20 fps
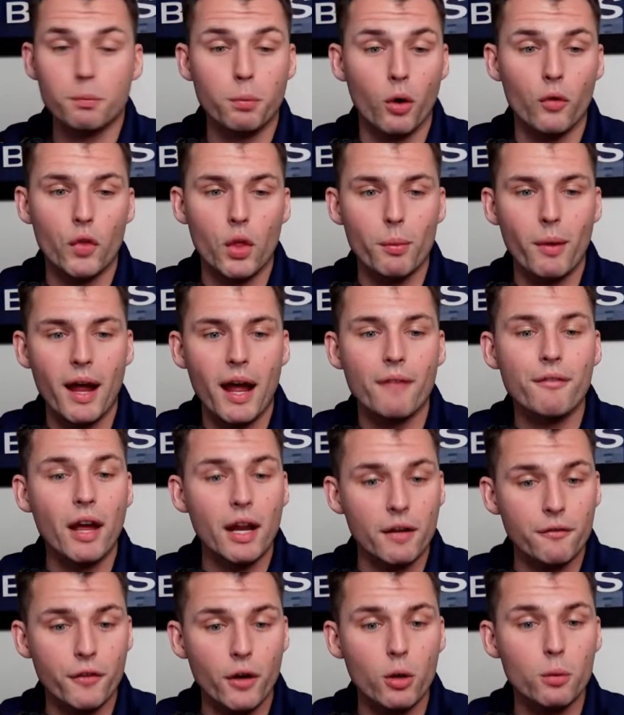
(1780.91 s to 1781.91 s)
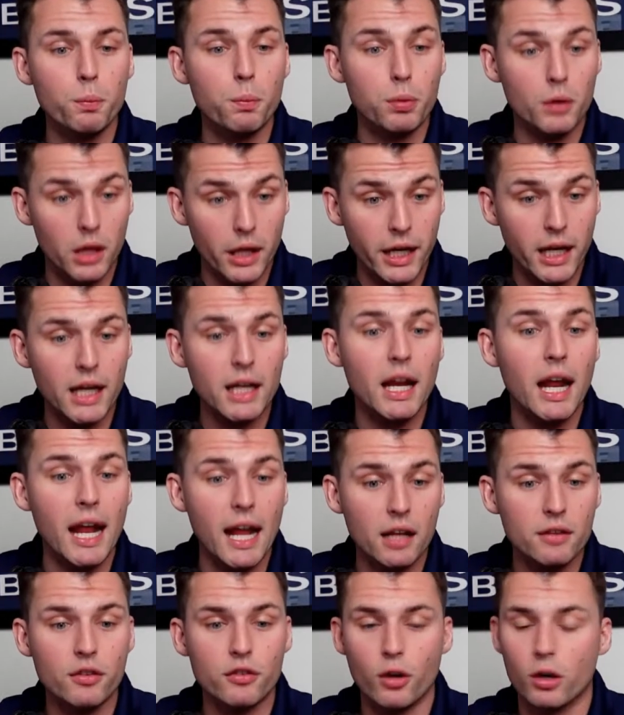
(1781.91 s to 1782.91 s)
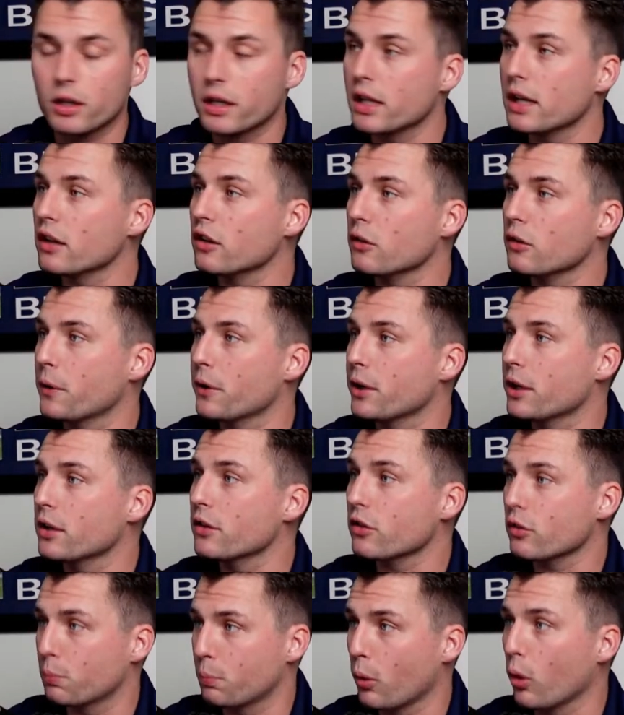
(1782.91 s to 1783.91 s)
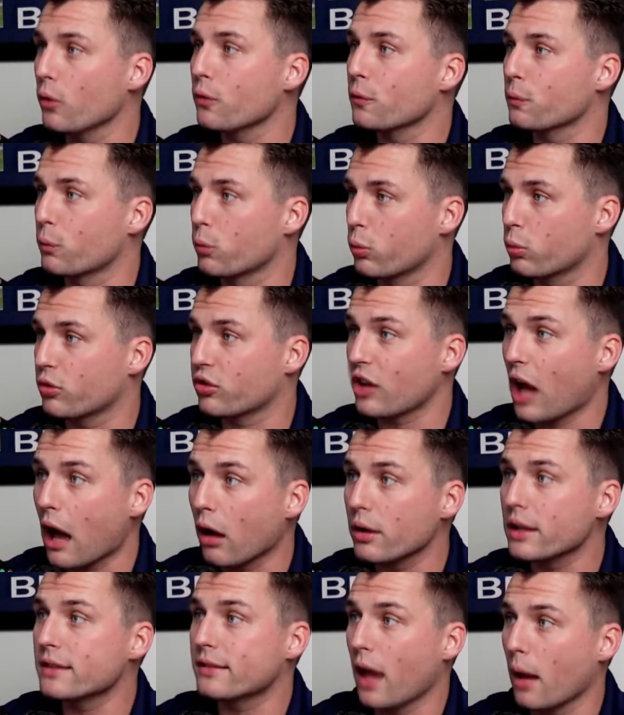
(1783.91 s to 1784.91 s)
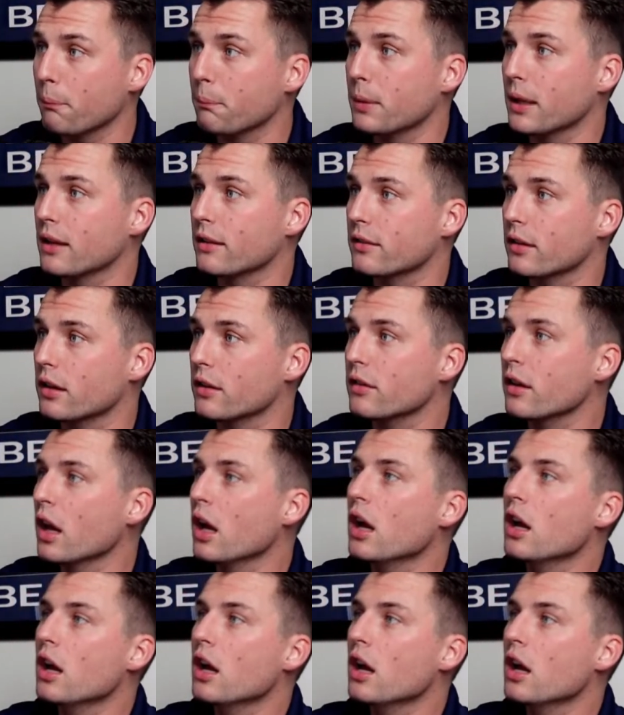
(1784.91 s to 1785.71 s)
Both of them have N F L playing and starting experience, both solid depth pieces.